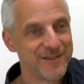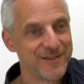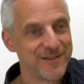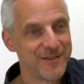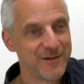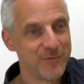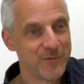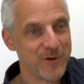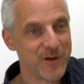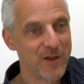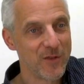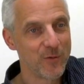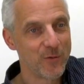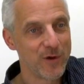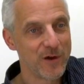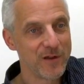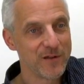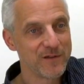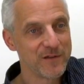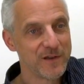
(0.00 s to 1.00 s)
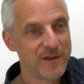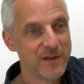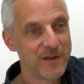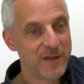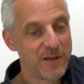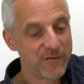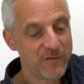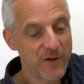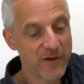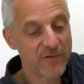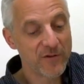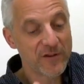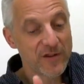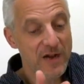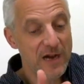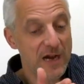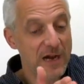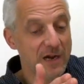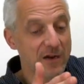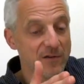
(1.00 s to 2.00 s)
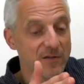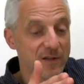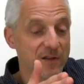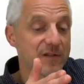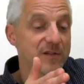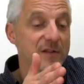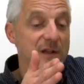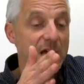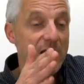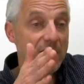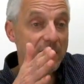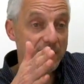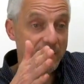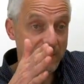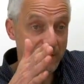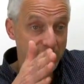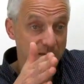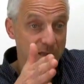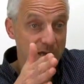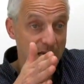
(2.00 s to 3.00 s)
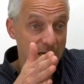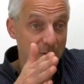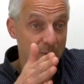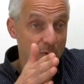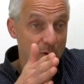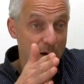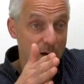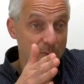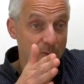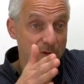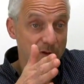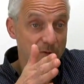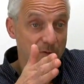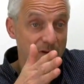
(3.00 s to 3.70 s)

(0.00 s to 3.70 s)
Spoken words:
it would otherwise. If you have a tire that's not aligned properly,